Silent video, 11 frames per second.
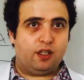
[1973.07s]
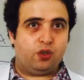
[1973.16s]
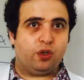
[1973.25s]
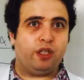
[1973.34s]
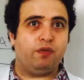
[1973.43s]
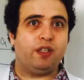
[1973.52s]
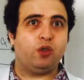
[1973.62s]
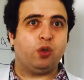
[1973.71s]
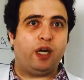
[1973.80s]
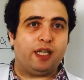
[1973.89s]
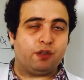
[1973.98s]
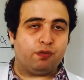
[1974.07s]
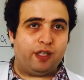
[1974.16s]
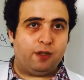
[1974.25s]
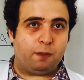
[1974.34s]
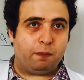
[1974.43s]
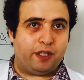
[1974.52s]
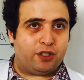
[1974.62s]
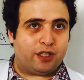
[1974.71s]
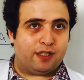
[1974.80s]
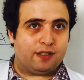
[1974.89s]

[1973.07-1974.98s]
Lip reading: to give in to heart failure patient.